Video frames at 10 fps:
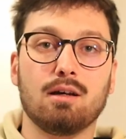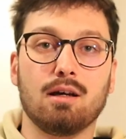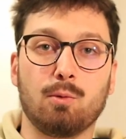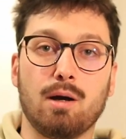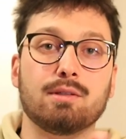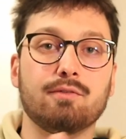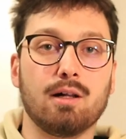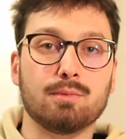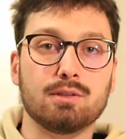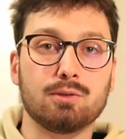a web
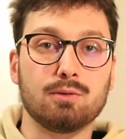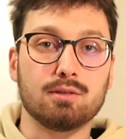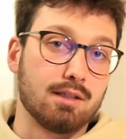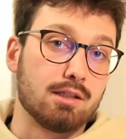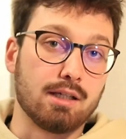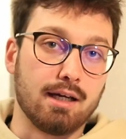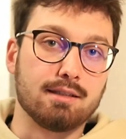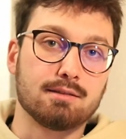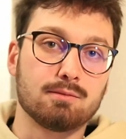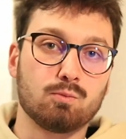development tool such
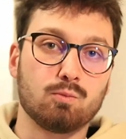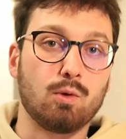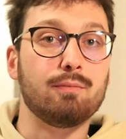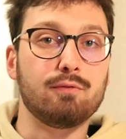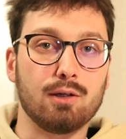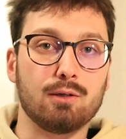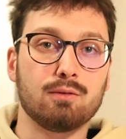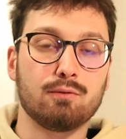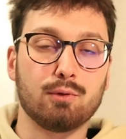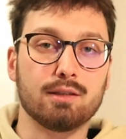as Webflow,
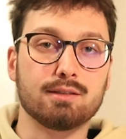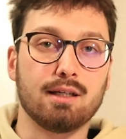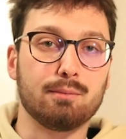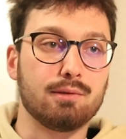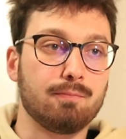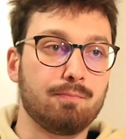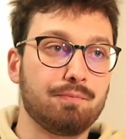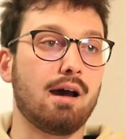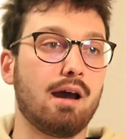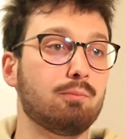for example.
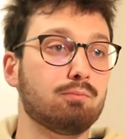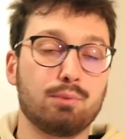I'm